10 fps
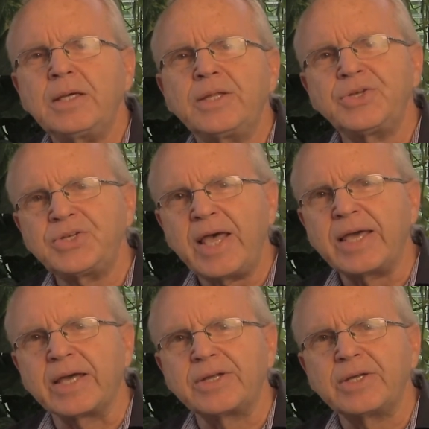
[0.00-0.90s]
The
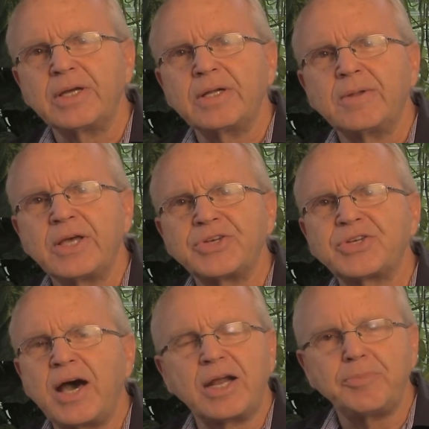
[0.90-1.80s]
second, has
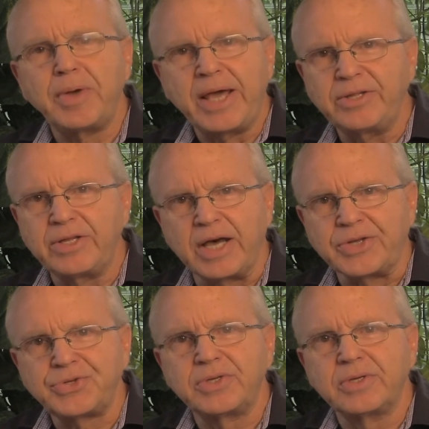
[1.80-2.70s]
God abandoned
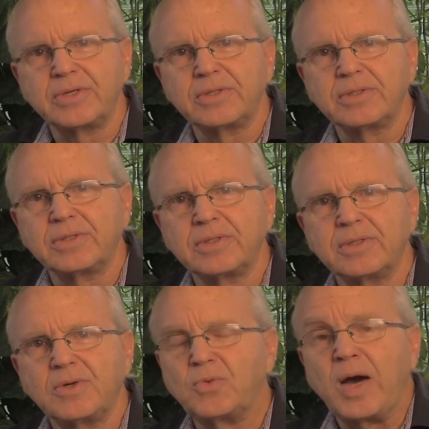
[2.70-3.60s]
us?
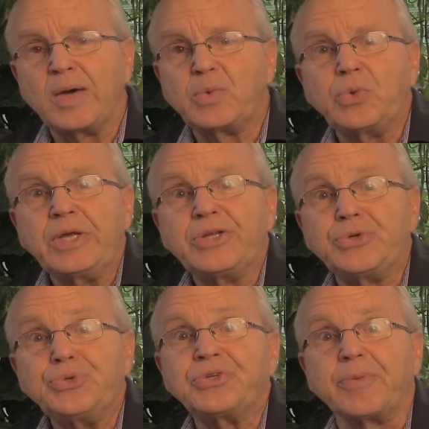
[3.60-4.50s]
Why won't he
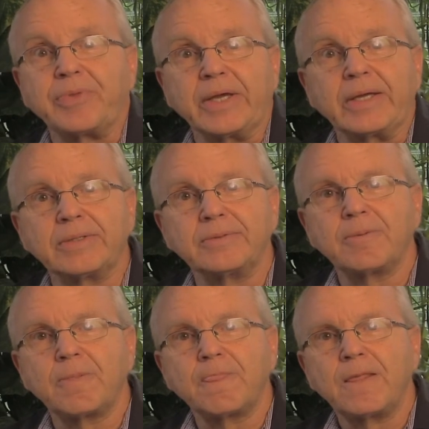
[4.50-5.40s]
do something?
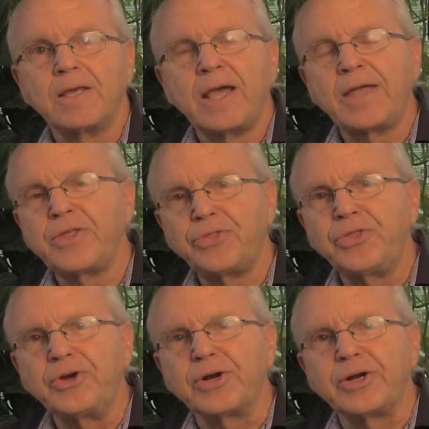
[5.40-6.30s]
And the
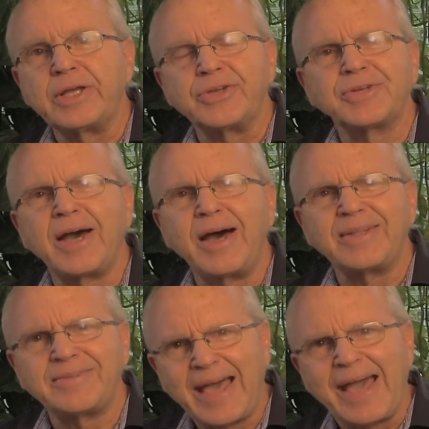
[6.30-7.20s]
third, is God
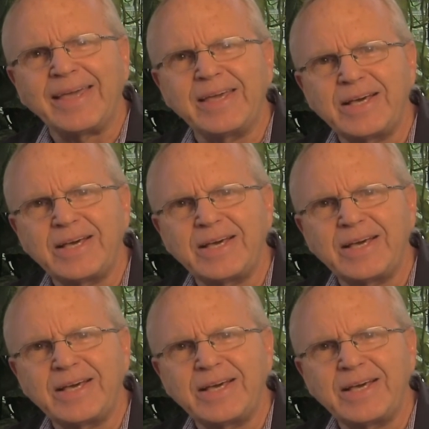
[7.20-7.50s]
attacking